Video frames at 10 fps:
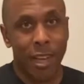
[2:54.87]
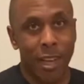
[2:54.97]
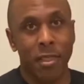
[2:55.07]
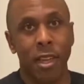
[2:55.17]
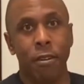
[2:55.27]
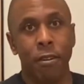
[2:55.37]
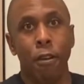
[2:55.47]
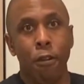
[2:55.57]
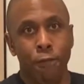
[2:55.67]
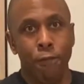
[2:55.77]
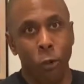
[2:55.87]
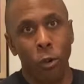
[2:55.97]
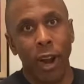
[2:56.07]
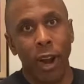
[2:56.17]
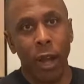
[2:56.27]
and then
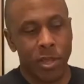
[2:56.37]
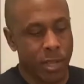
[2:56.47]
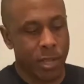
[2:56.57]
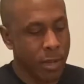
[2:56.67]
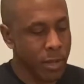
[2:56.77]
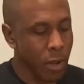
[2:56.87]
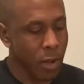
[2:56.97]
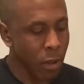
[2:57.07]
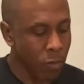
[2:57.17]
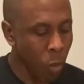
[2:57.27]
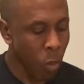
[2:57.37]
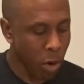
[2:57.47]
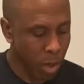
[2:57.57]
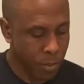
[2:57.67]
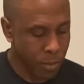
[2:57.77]
4 ounces of
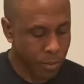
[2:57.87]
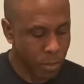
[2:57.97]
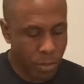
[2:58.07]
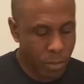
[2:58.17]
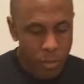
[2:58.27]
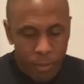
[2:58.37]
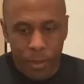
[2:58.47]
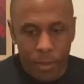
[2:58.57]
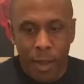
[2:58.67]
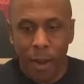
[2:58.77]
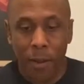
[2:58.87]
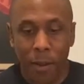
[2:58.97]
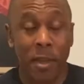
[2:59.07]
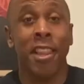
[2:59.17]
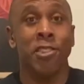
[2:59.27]
water,
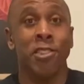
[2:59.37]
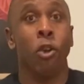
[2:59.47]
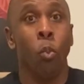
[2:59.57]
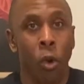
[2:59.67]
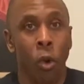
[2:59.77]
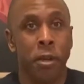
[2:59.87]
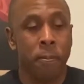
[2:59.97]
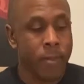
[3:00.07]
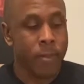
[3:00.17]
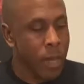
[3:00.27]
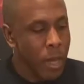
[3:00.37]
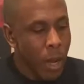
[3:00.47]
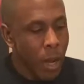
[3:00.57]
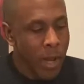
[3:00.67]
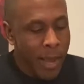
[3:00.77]
and that's our 1.
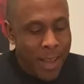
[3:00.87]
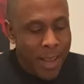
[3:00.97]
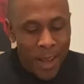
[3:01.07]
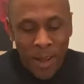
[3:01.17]
Okay,